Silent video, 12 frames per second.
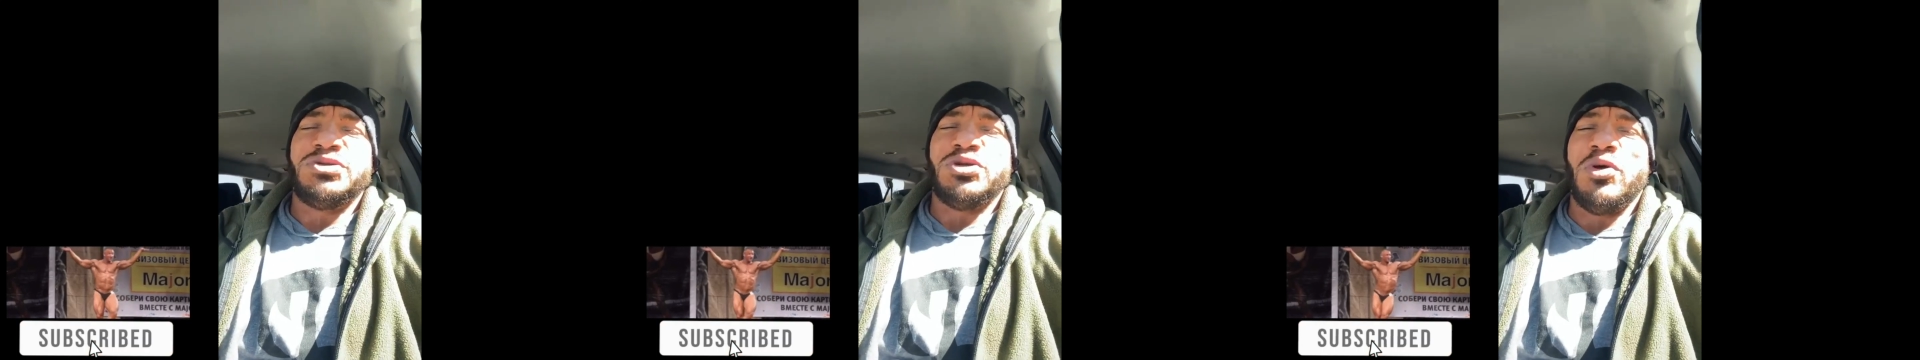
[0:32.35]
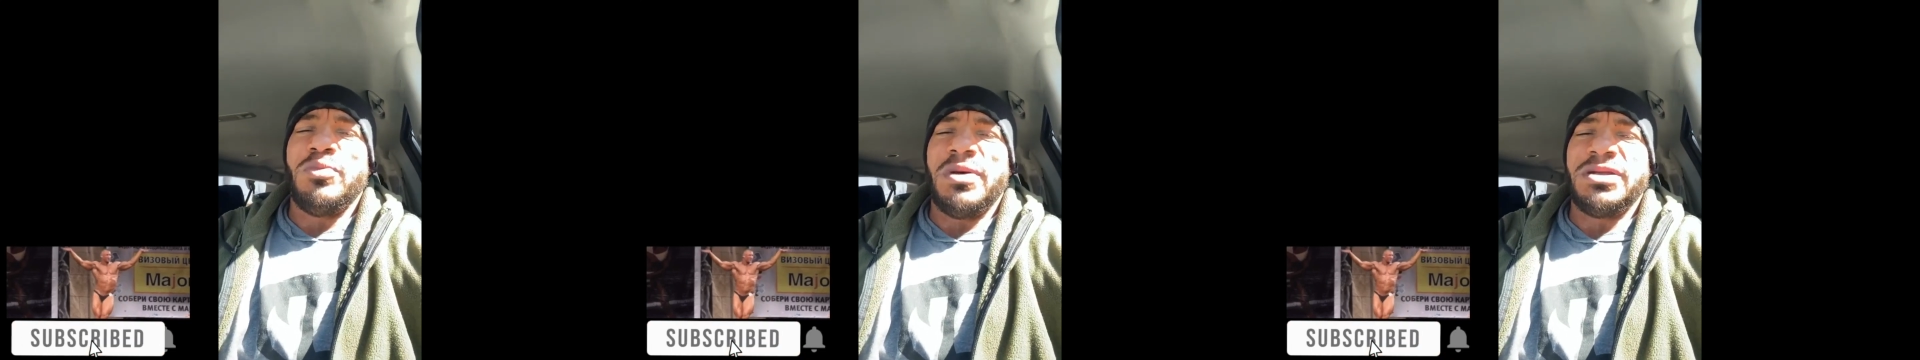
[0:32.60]
so
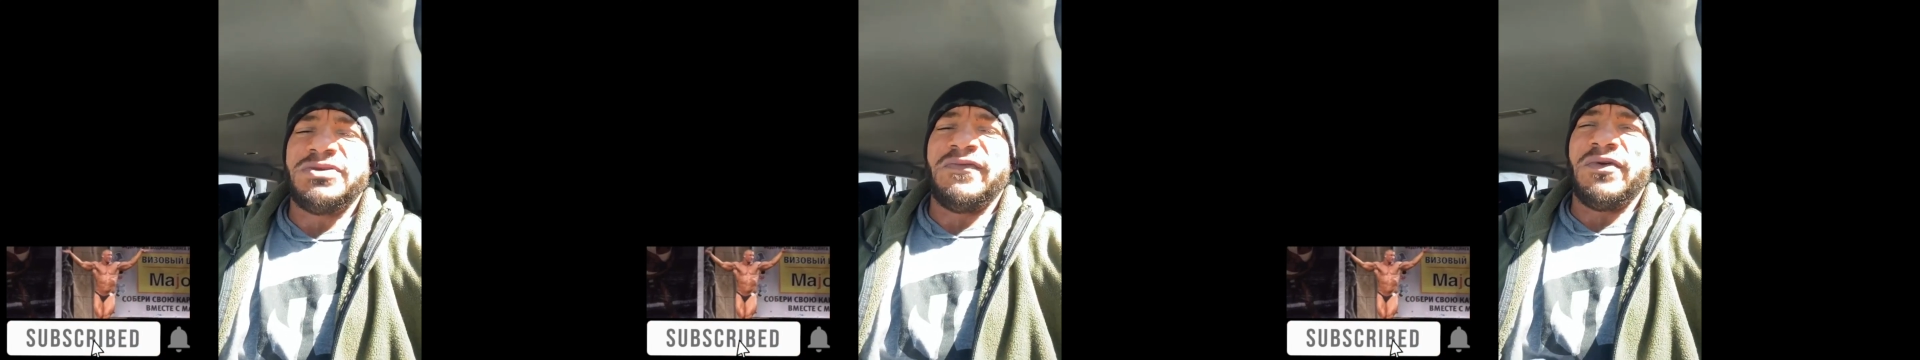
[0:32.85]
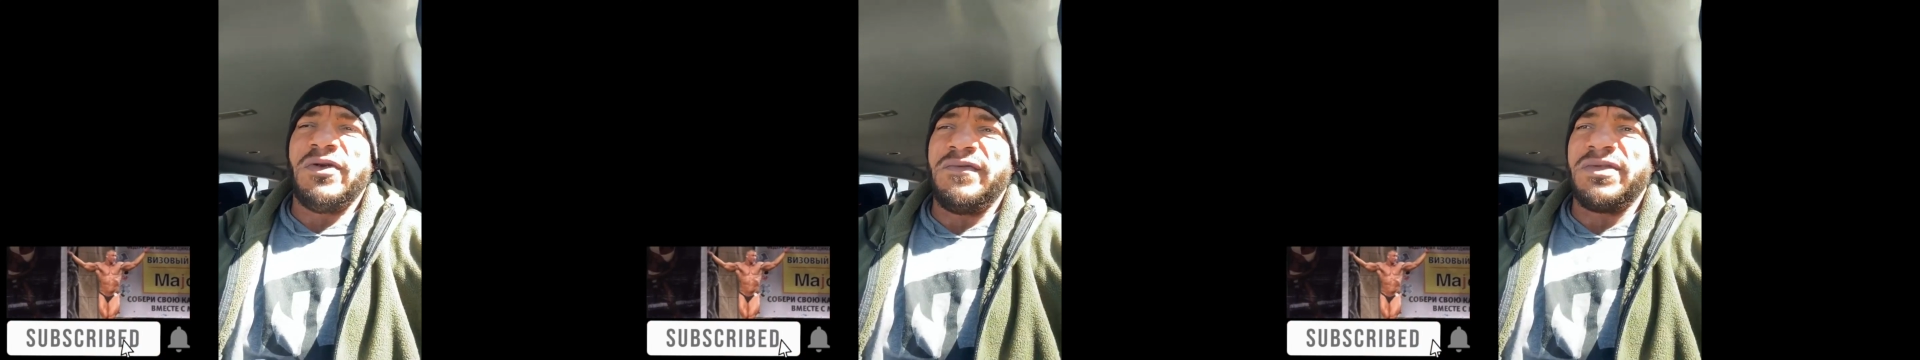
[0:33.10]
much
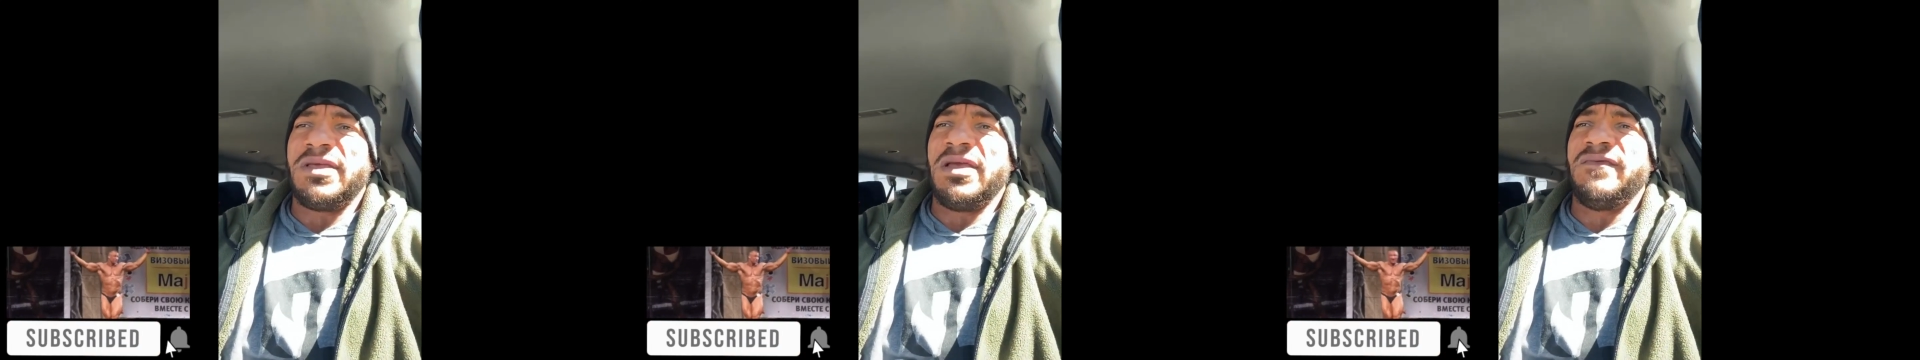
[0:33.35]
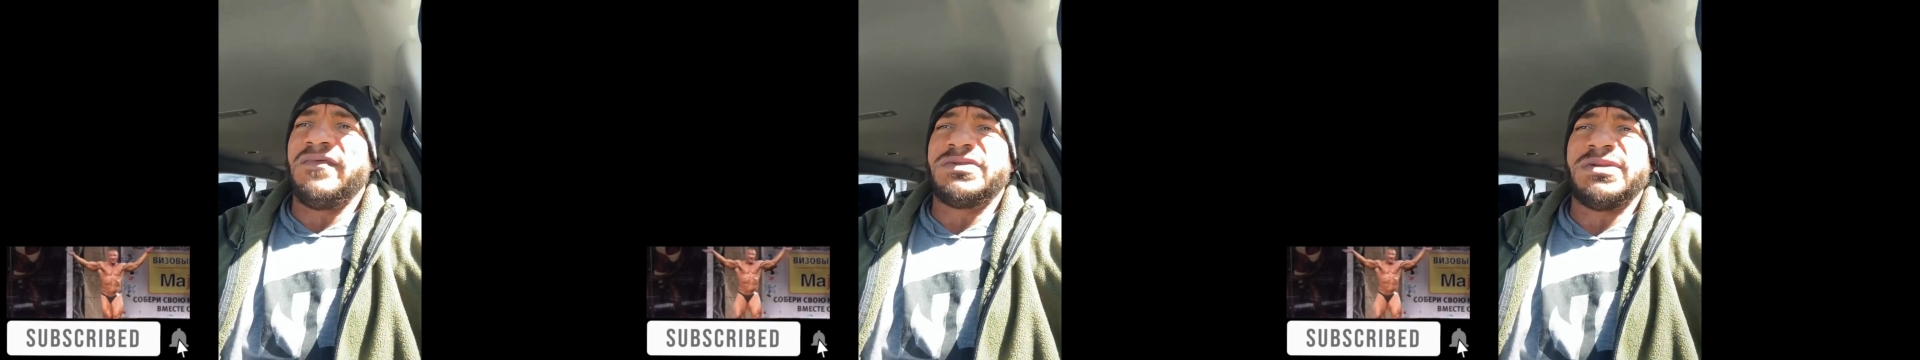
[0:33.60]
for
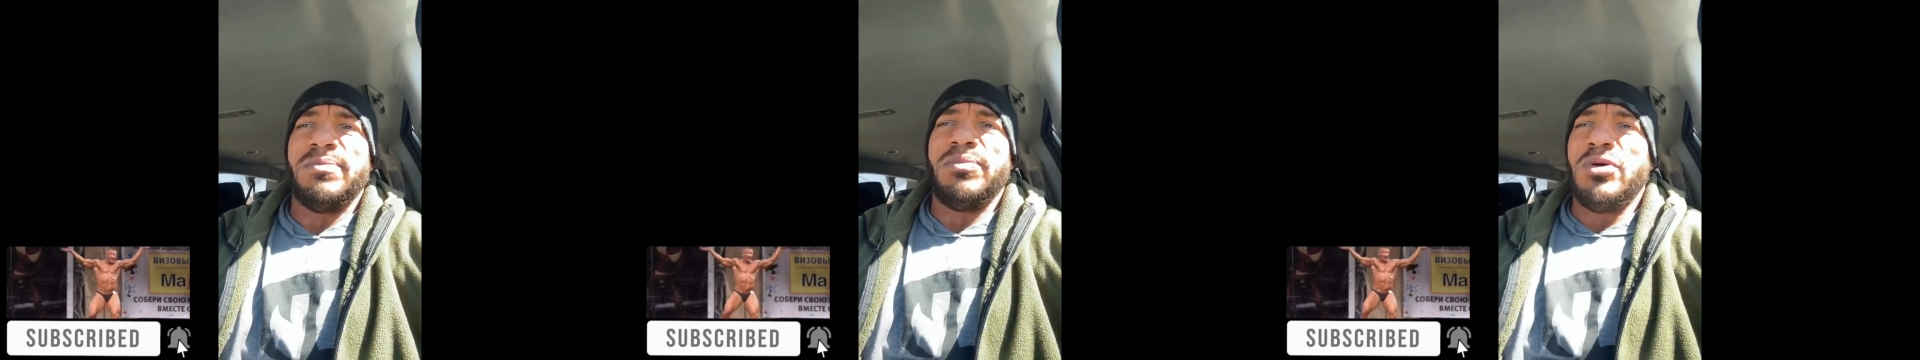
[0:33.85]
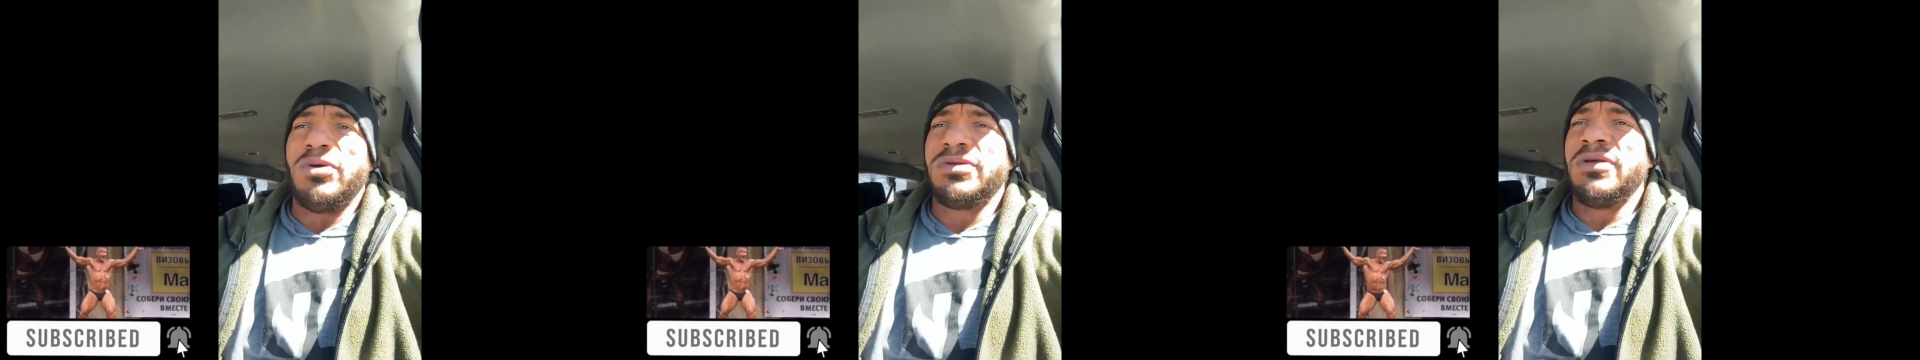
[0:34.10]
everything, for
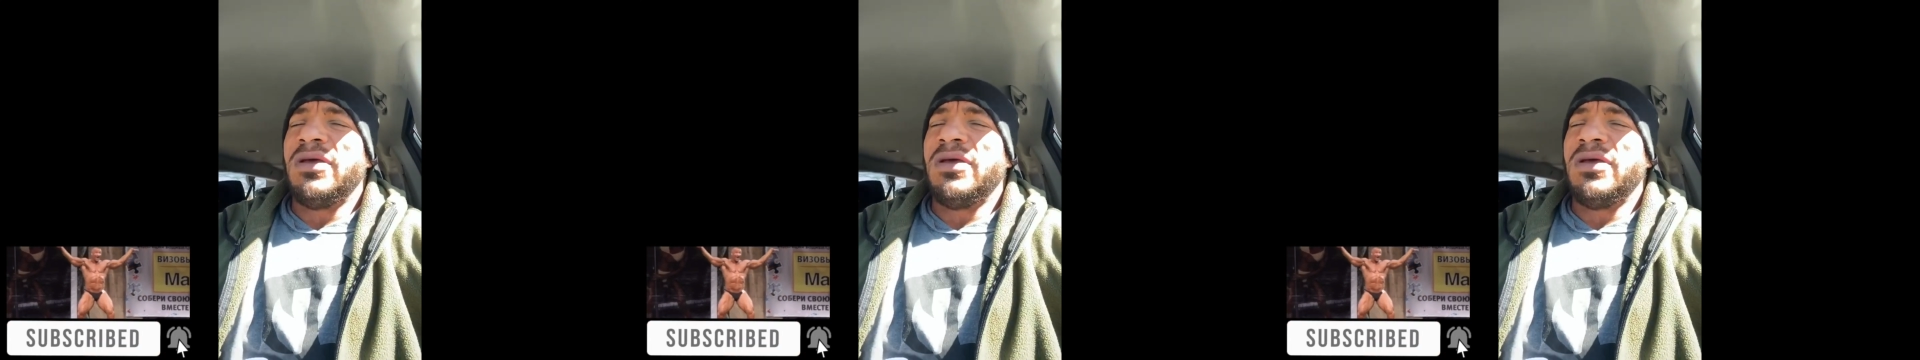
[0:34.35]
support,